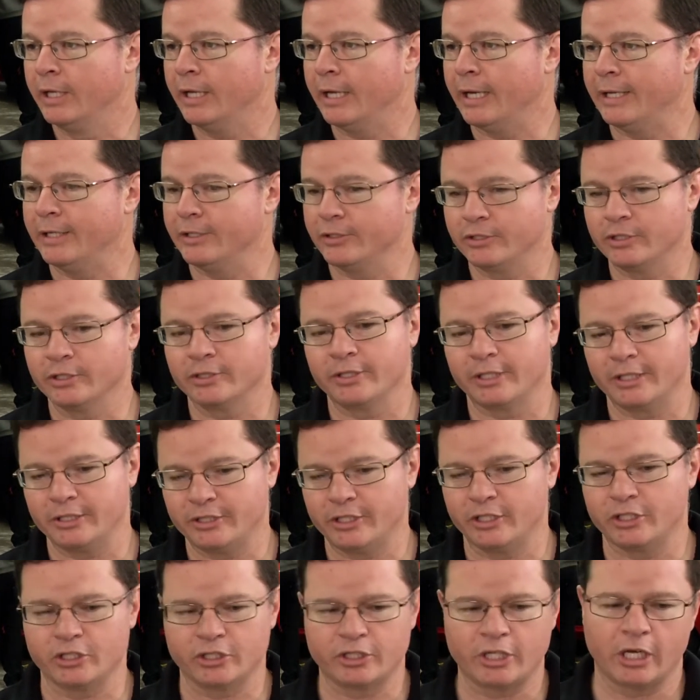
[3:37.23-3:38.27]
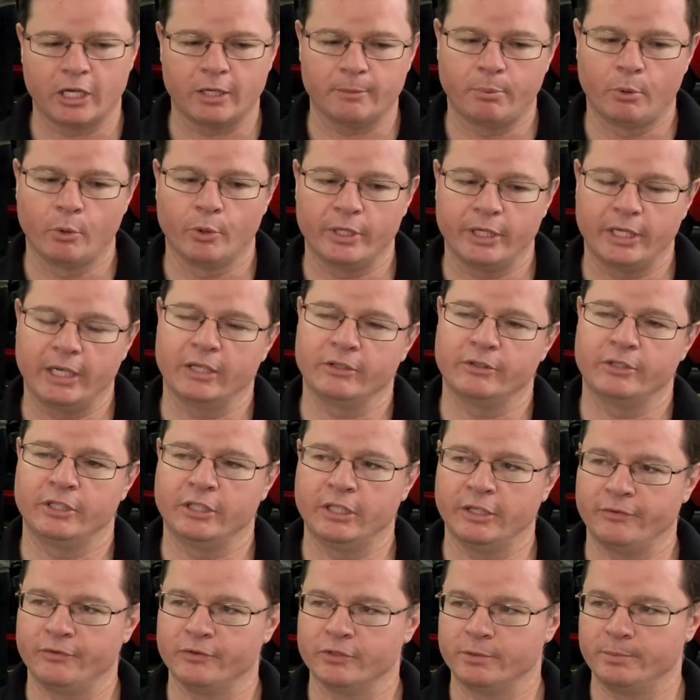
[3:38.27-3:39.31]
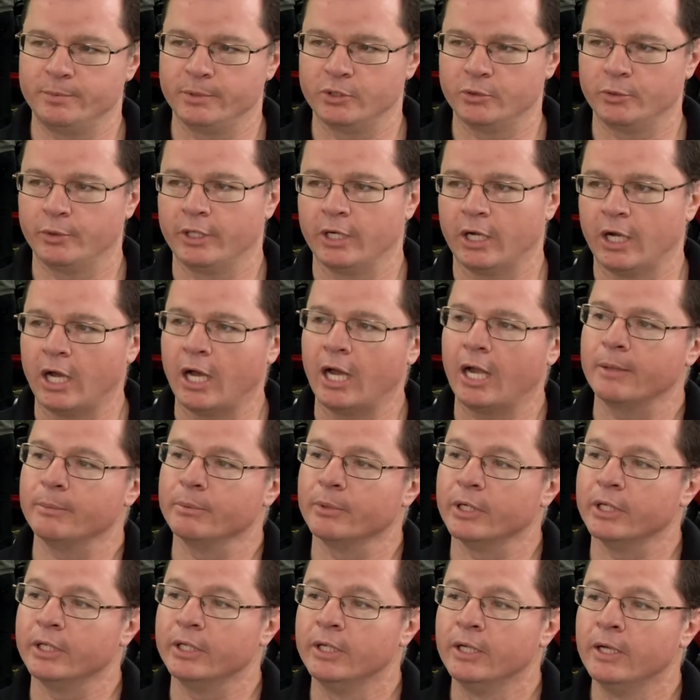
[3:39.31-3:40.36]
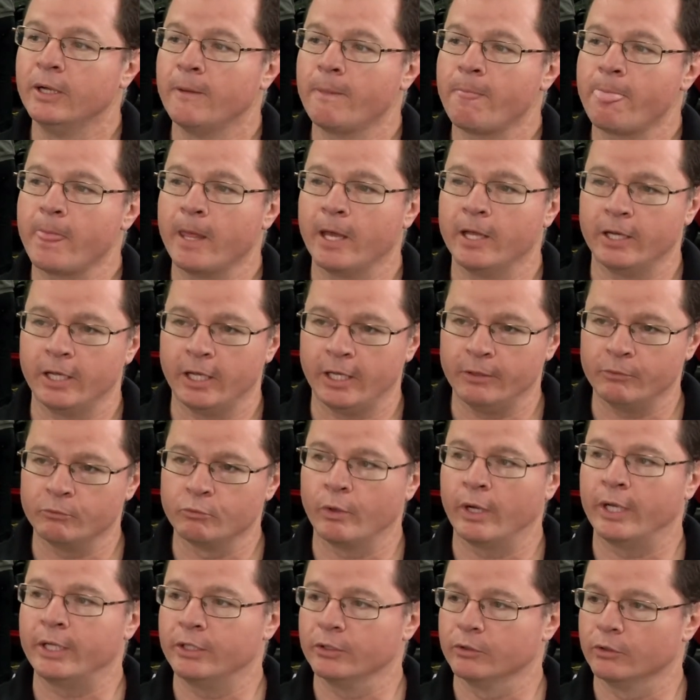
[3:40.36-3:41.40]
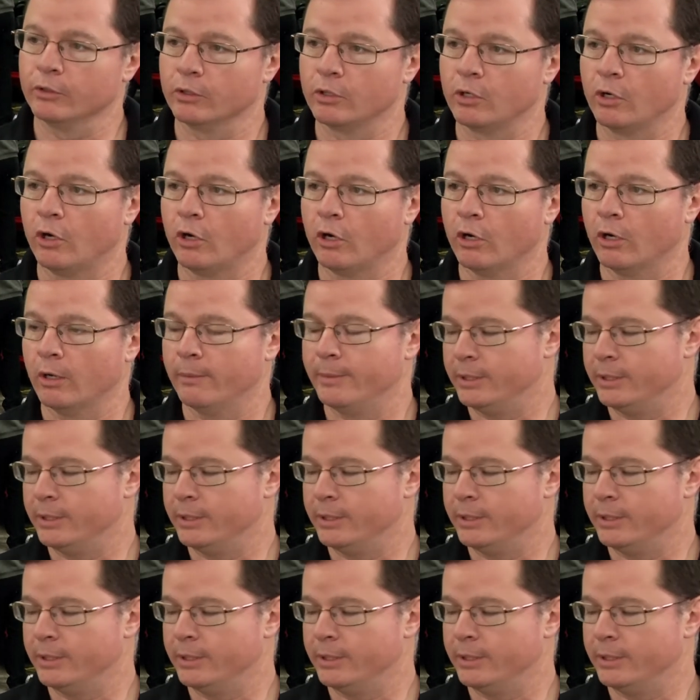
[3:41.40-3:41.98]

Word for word: And it's just like I said, just kind of pointing out the difference between a hybrid and a regular car.